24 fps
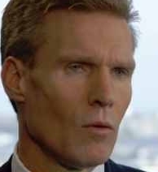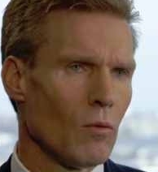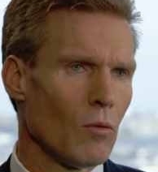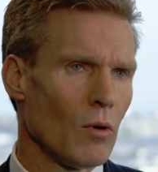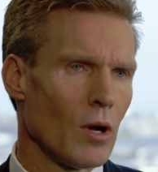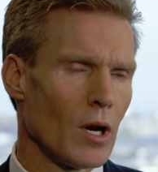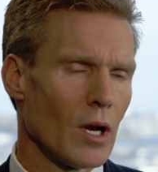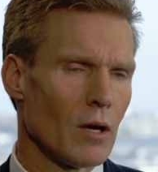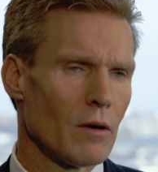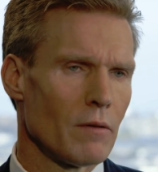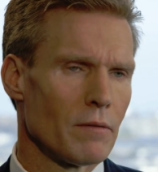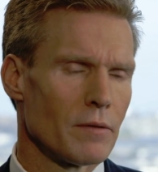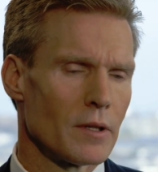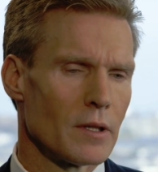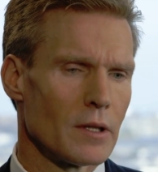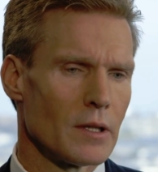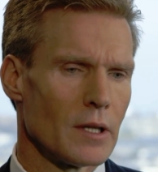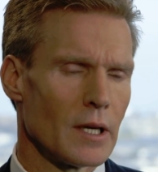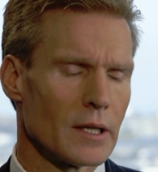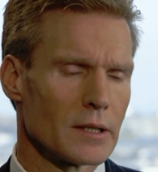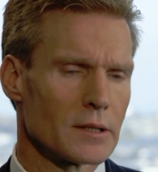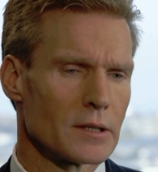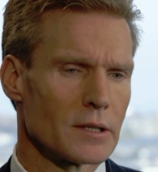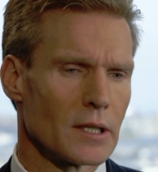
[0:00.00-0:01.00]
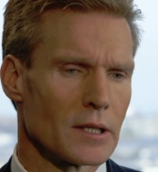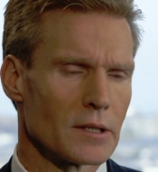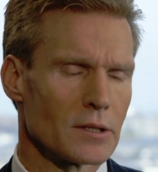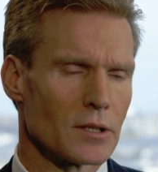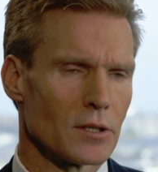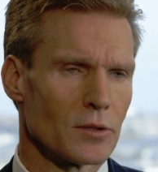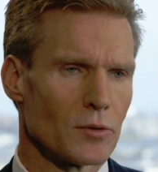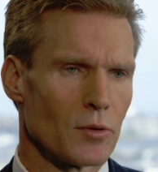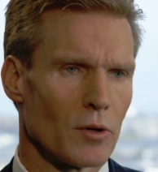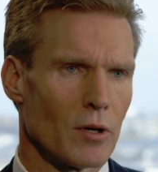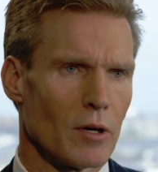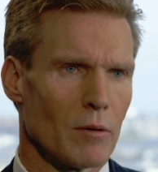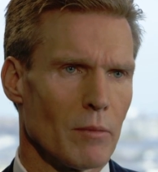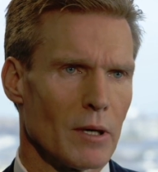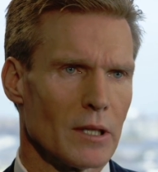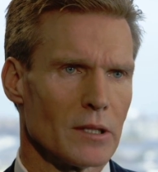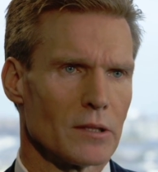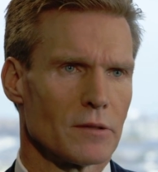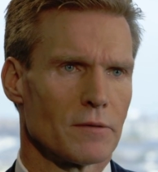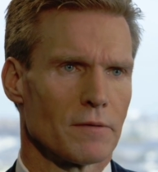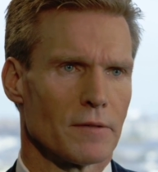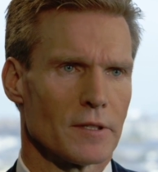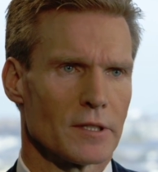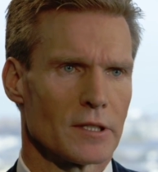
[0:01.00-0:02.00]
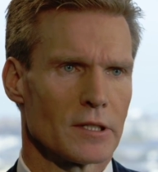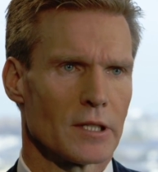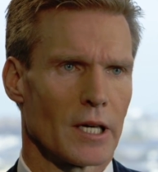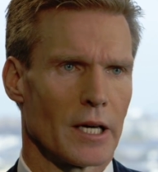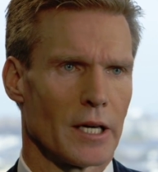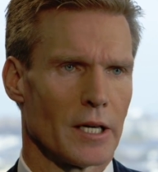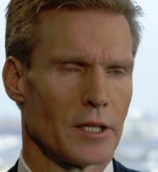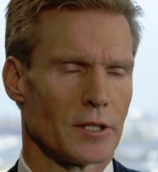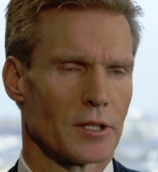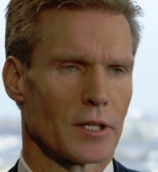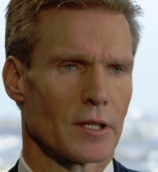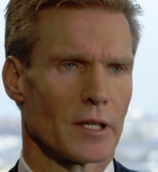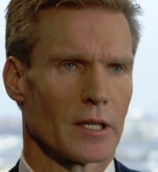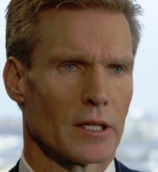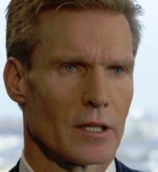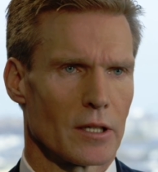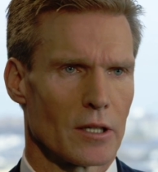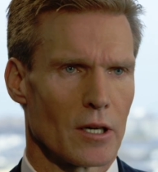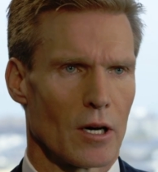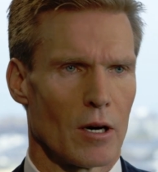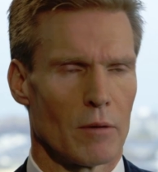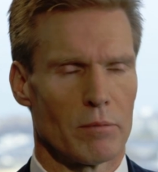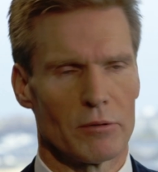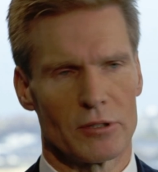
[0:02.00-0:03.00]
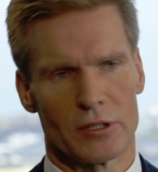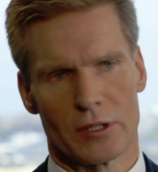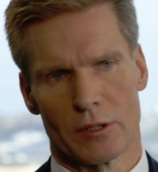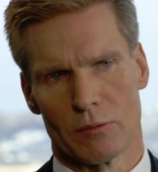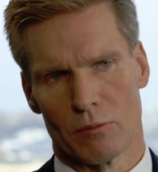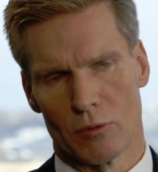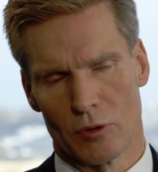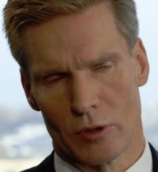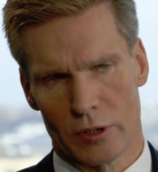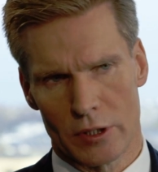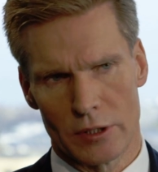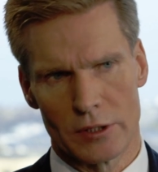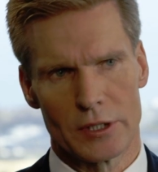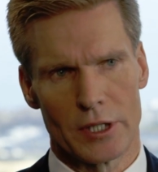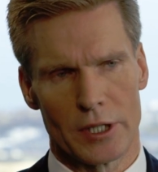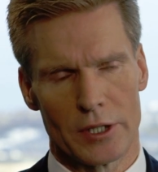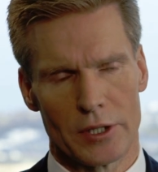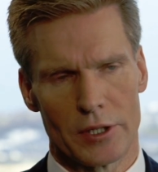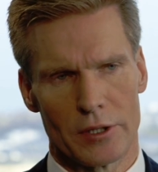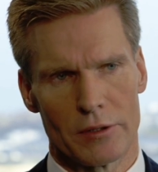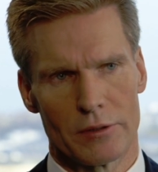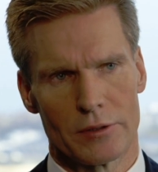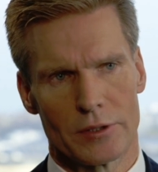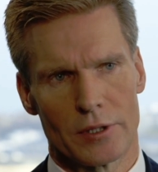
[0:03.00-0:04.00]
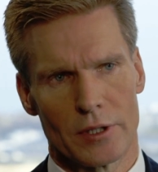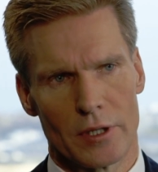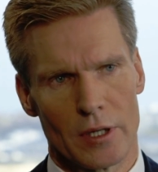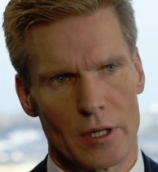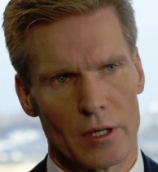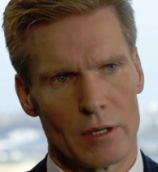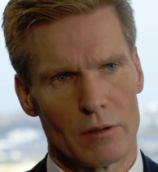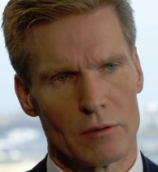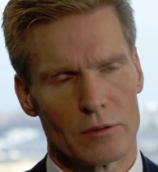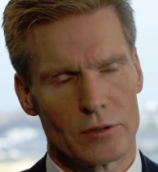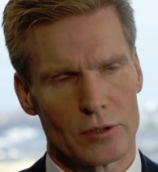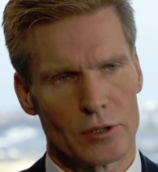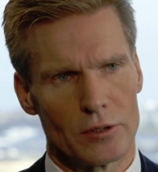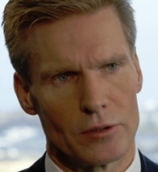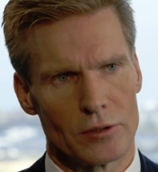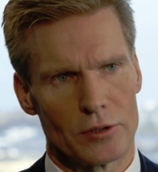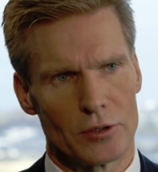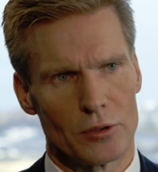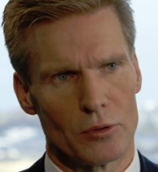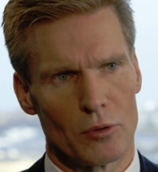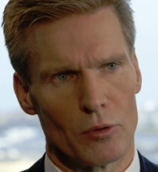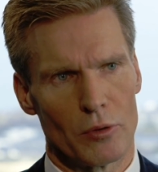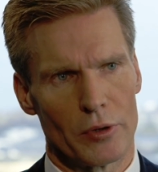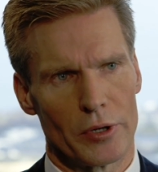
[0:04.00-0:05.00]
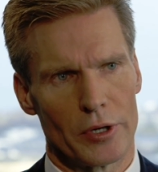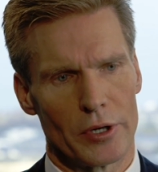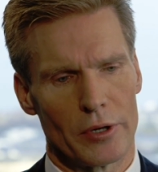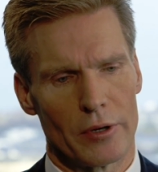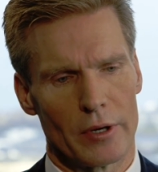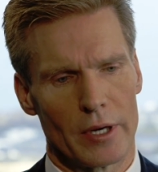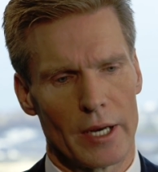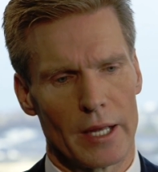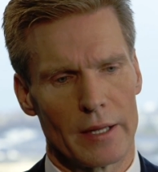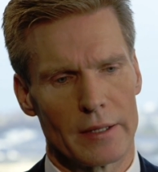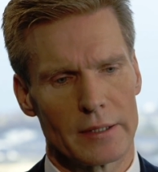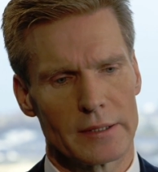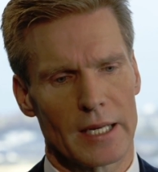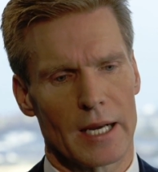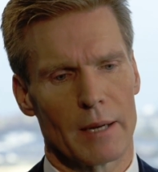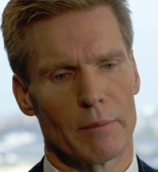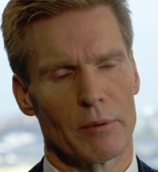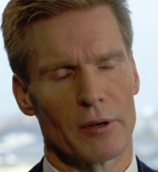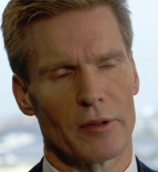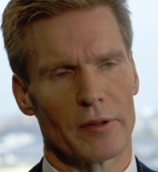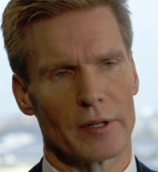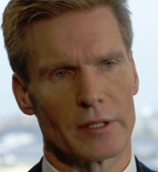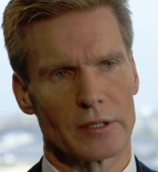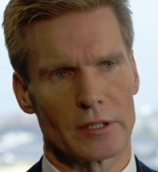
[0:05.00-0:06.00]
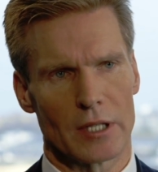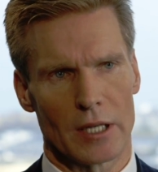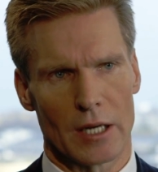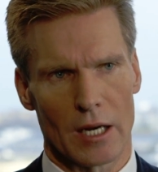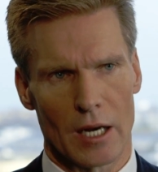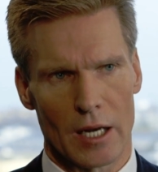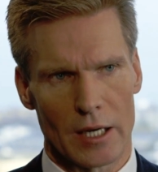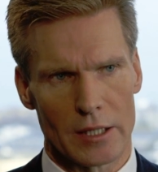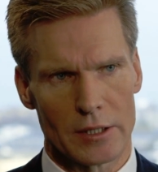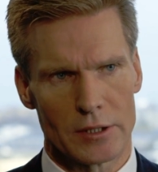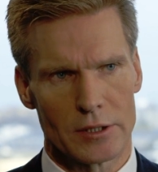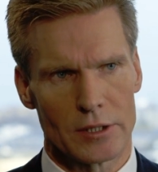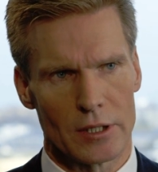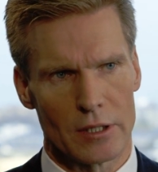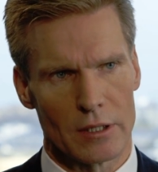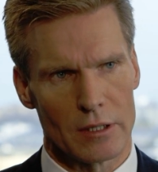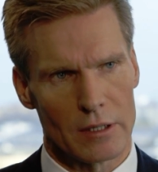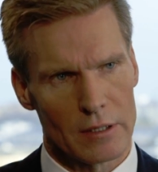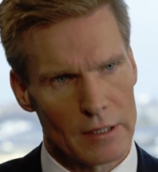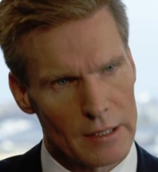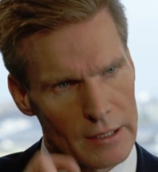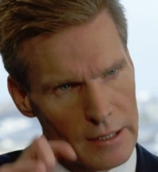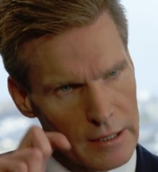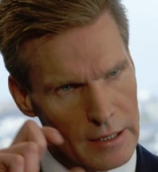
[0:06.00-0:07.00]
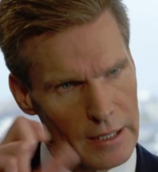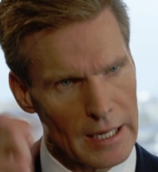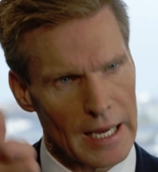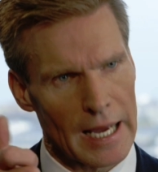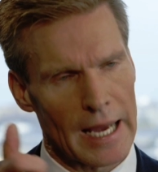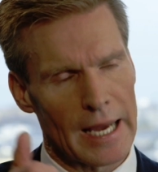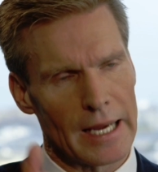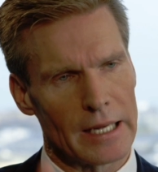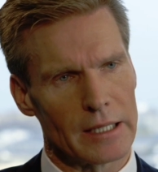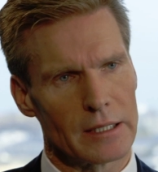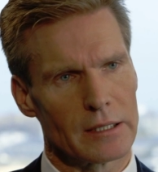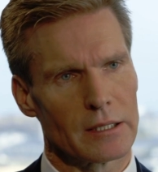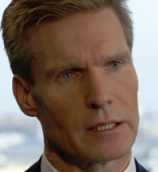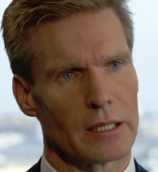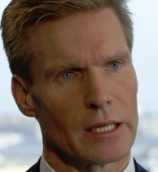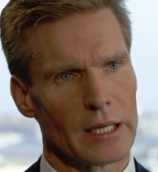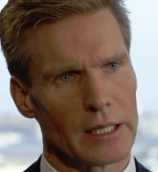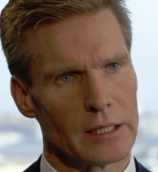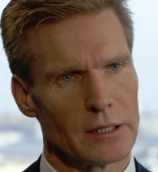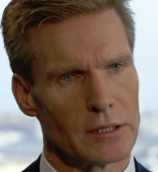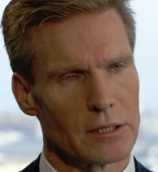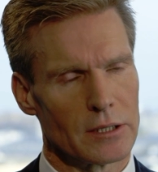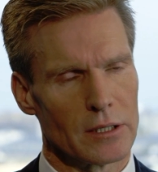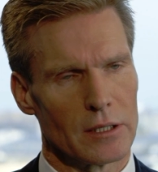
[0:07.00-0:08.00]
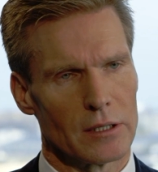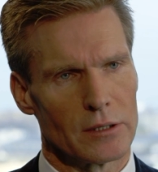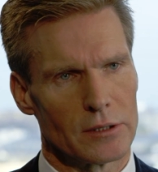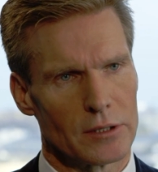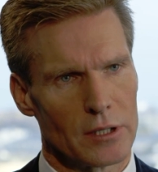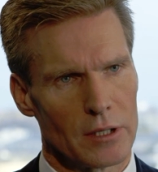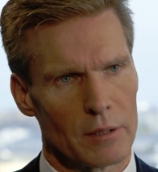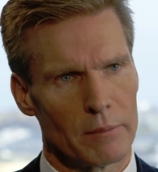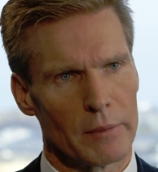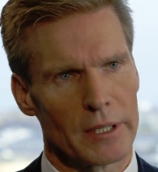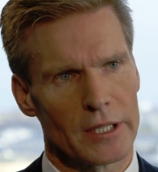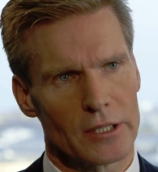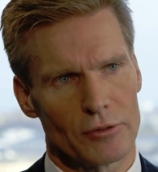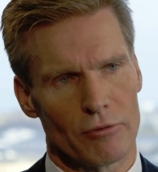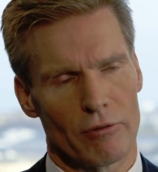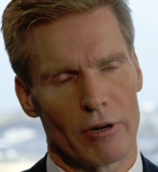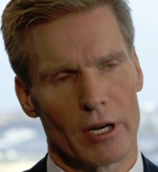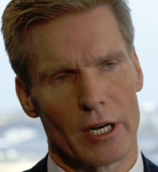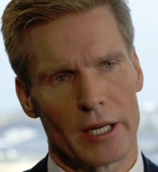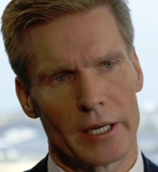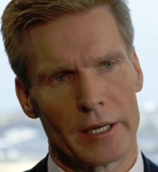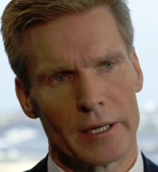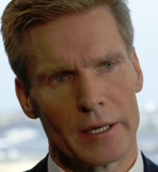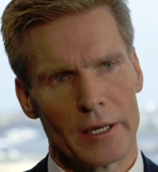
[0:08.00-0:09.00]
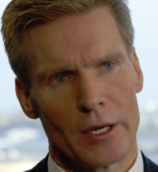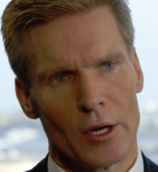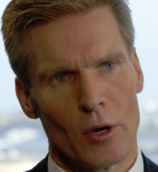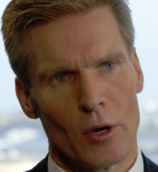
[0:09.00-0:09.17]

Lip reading: Well, over the next 6 to 12 months for Sage, I think obviously we'll continue to do what we're doing now. There's a couple of things I'd like to add into the mix, really.